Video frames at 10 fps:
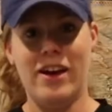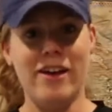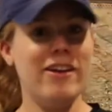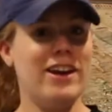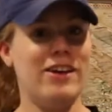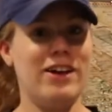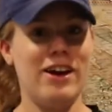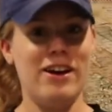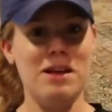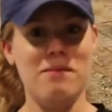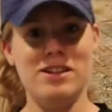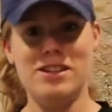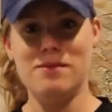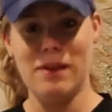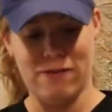Alright, now I already
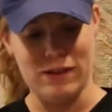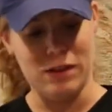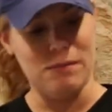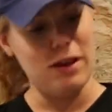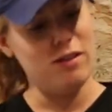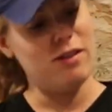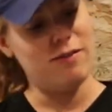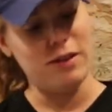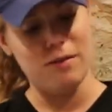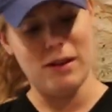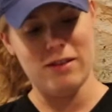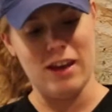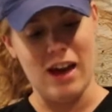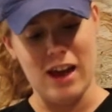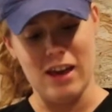mentioned my fuel belt. The fuel belt
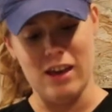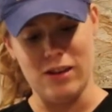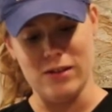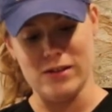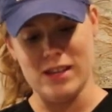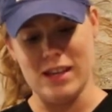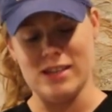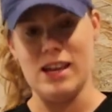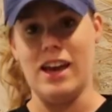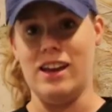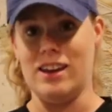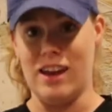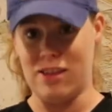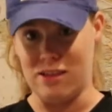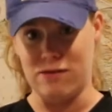that I use is a
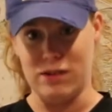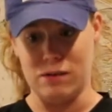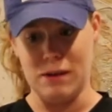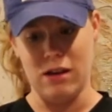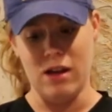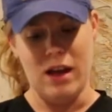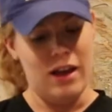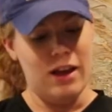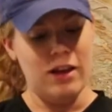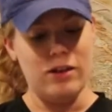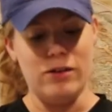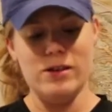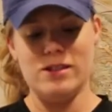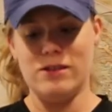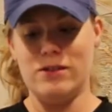Nathan fuel belt.
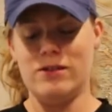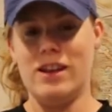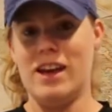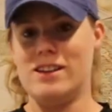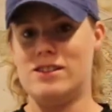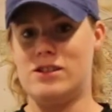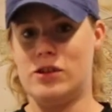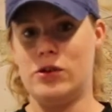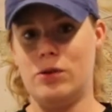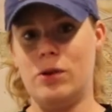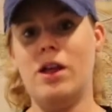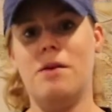Notice though it only has 2